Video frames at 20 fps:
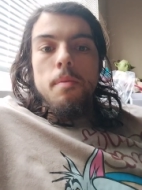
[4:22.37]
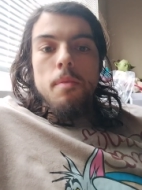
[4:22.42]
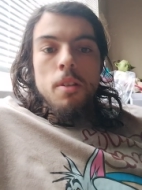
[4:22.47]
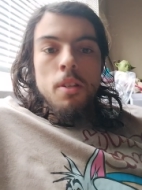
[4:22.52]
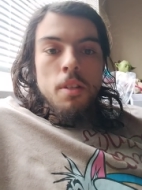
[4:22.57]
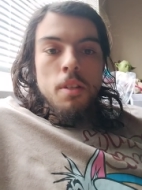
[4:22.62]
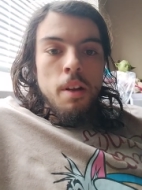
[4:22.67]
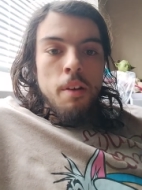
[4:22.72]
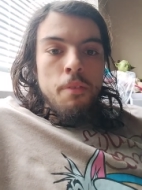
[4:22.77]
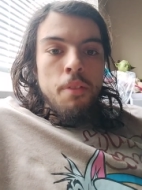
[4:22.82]

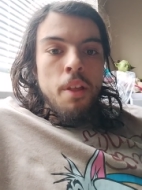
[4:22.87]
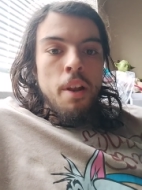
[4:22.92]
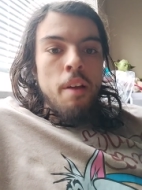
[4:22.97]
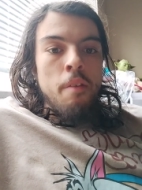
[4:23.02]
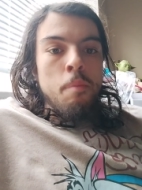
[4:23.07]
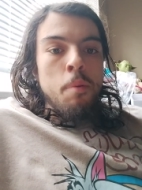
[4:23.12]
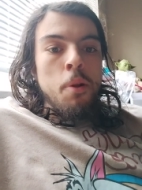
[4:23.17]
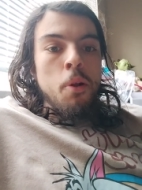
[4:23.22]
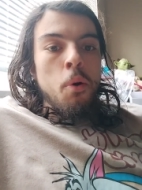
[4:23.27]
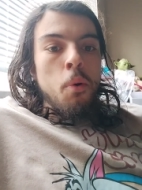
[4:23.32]
stuff that
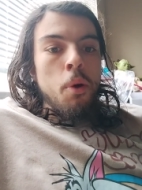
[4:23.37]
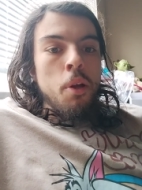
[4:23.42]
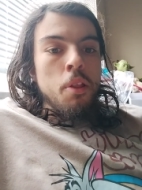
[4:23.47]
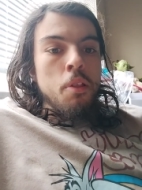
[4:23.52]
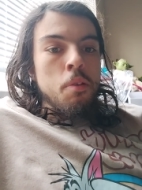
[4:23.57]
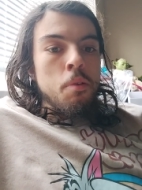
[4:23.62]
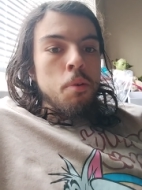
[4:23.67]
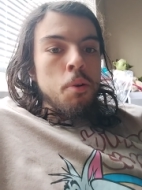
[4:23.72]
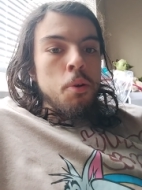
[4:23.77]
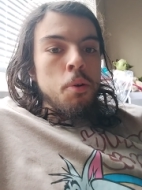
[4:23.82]
I've been going
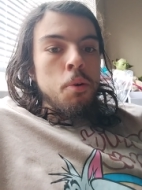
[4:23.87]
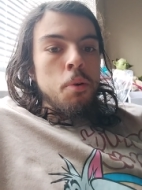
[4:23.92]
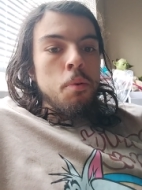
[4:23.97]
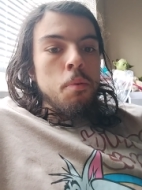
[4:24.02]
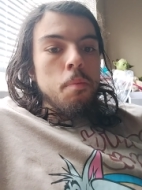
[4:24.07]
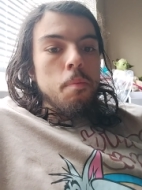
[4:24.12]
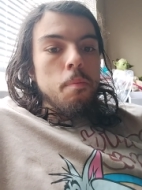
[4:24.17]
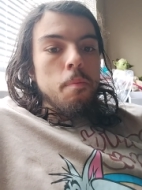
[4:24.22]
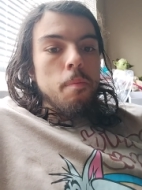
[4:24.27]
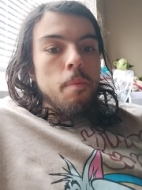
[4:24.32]

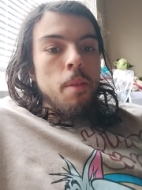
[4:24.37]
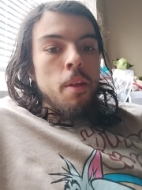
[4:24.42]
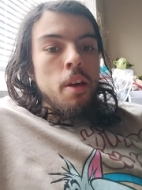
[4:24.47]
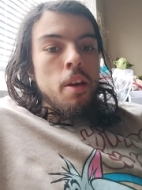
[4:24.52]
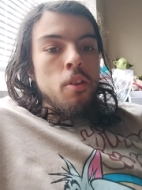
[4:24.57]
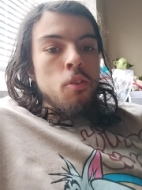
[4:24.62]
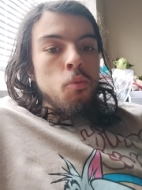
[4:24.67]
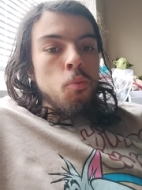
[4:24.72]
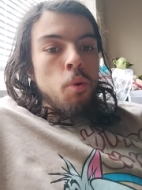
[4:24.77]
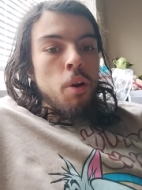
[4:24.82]
through
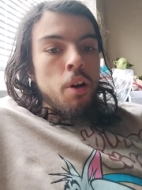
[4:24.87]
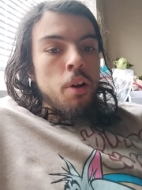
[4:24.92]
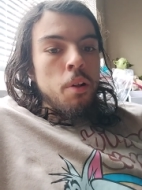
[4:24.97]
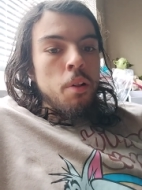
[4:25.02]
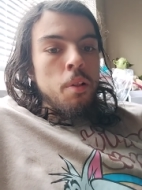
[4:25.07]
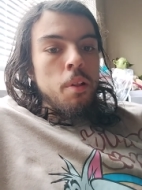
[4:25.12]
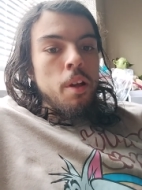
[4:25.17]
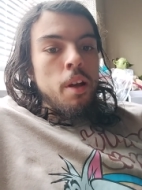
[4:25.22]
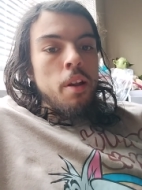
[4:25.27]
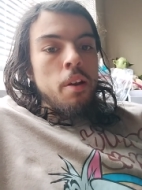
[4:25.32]
as
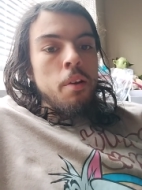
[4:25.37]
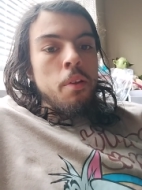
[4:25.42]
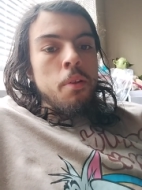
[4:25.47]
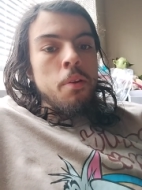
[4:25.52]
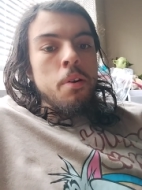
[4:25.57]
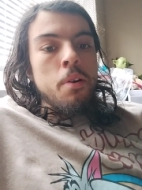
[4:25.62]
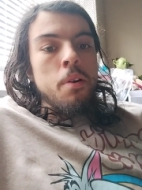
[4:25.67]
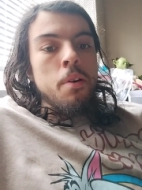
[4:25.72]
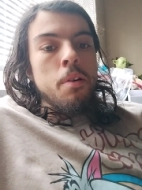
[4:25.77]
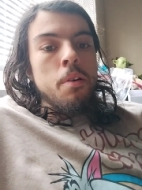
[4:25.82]
well, and
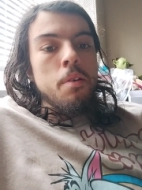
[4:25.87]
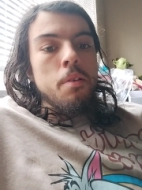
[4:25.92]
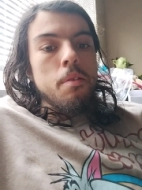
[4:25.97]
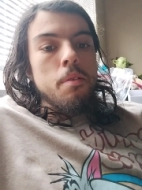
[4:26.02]
other